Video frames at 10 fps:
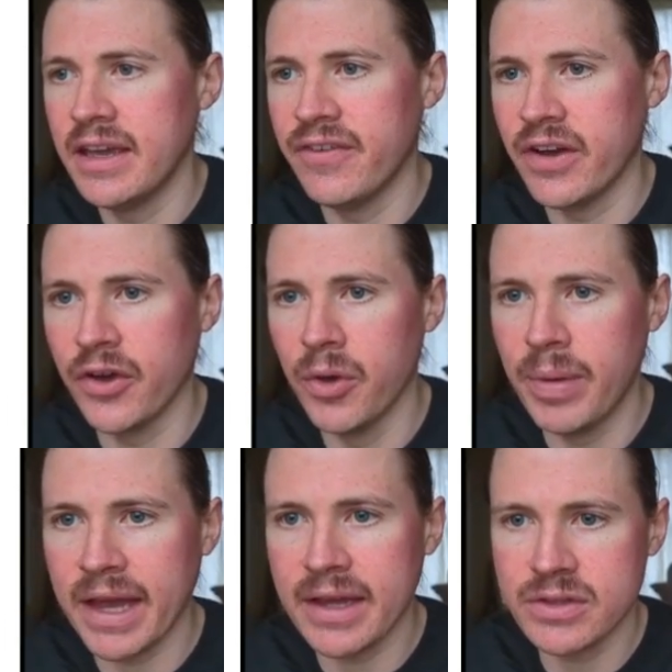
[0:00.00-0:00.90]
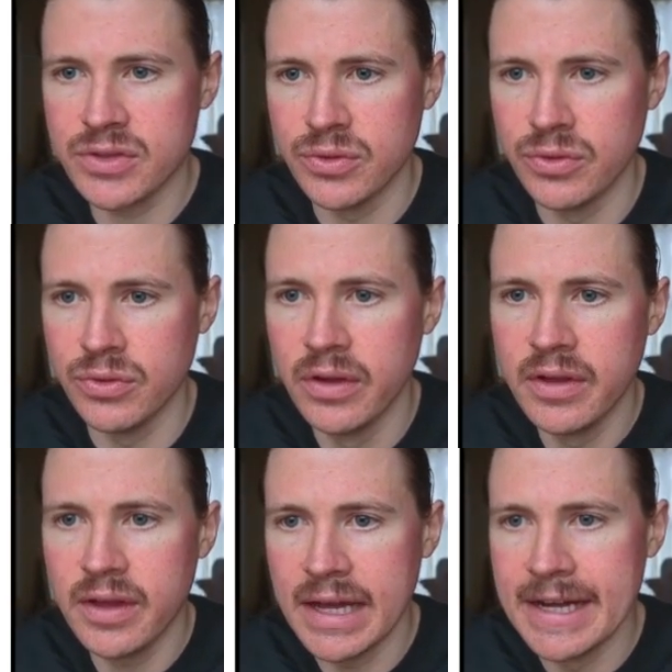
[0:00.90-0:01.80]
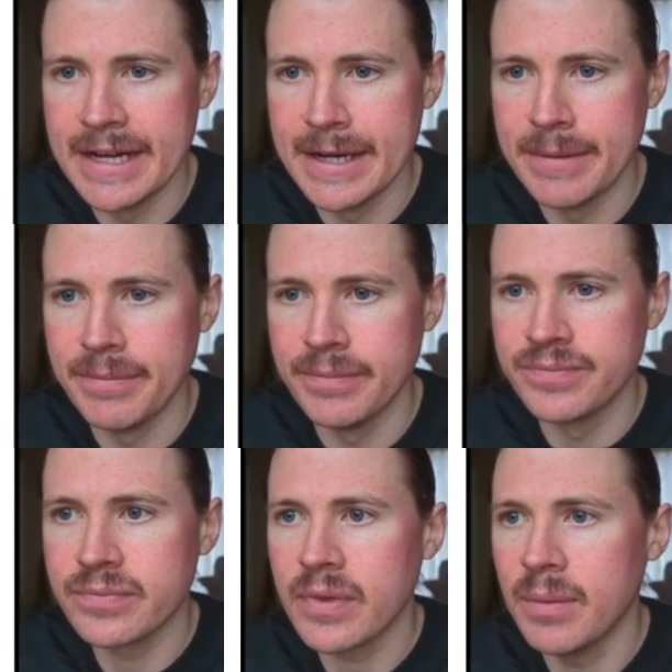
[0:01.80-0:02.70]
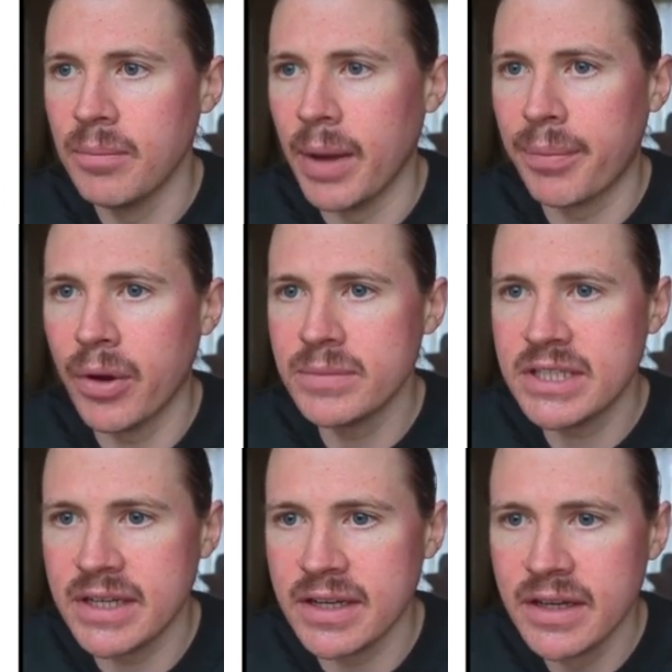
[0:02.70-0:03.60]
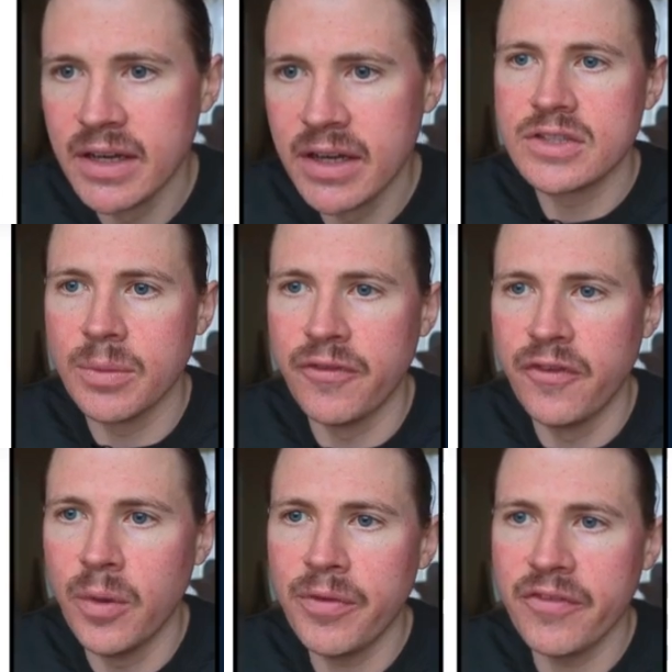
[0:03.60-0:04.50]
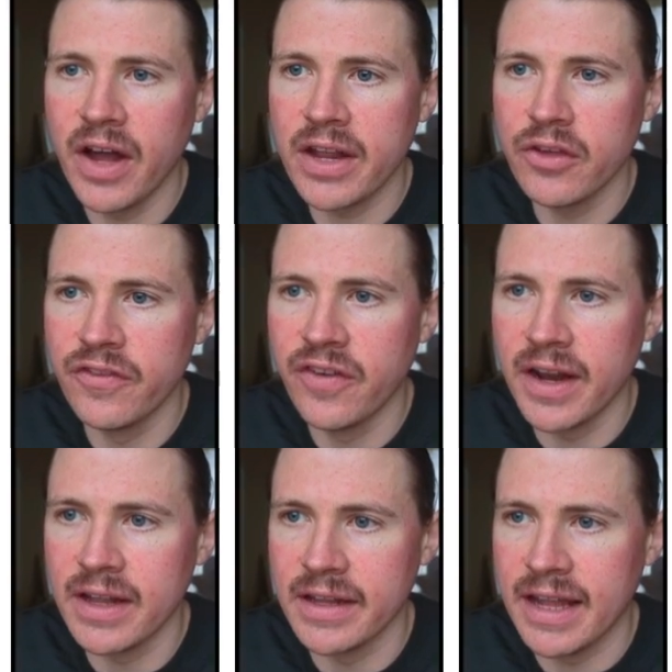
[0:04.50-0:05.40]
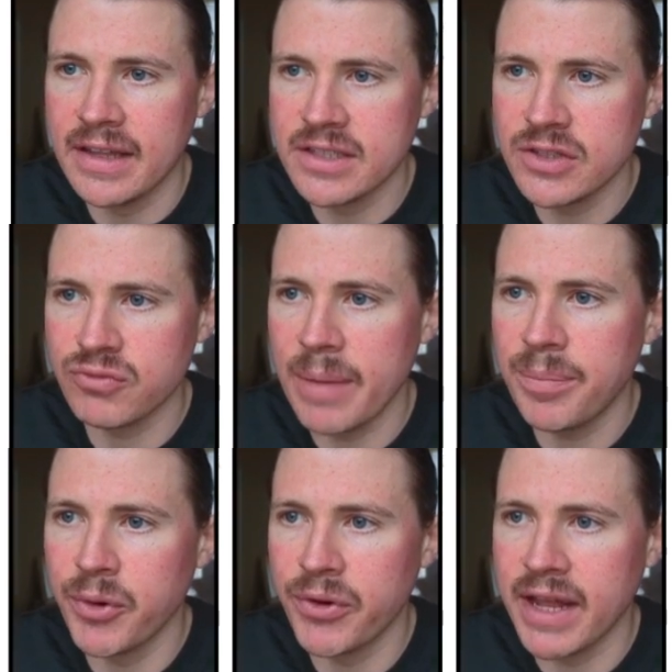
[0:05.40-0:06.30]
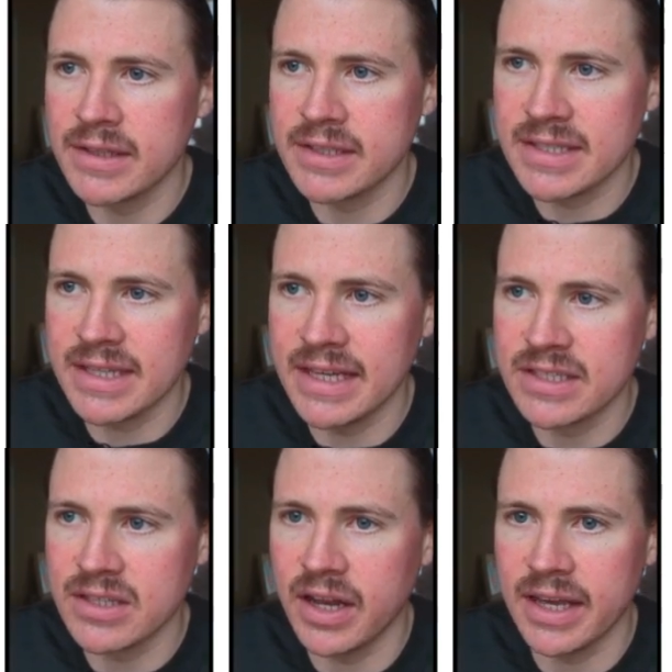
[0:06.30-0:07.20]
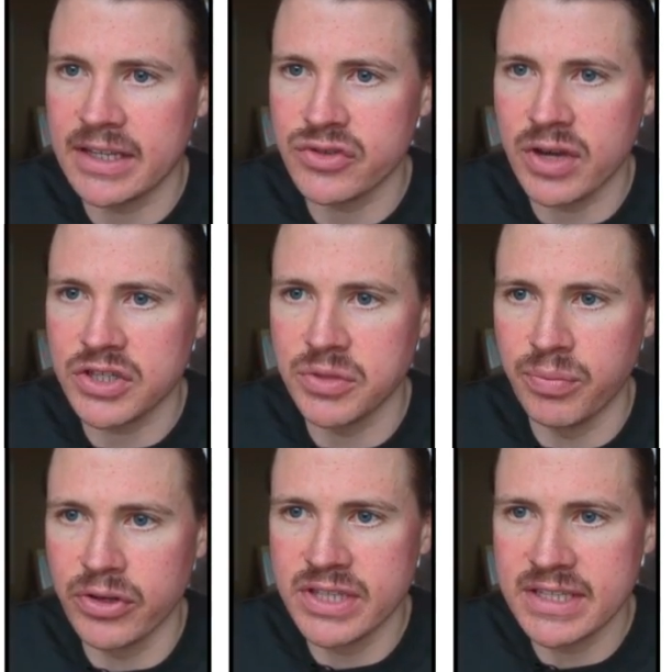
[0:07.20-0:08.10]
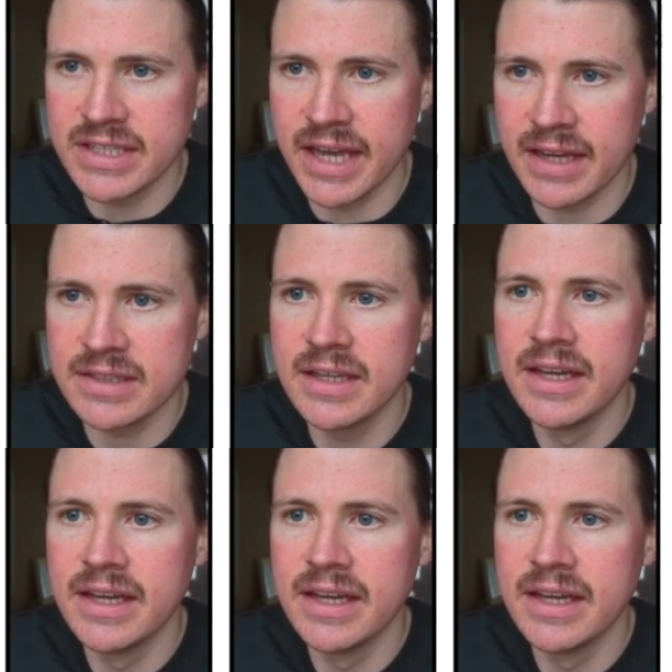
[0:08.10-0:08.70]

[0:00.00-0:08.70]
If I go back to my prompt here, so before providing your final analysis, wrap your analysis inside extraction process tags.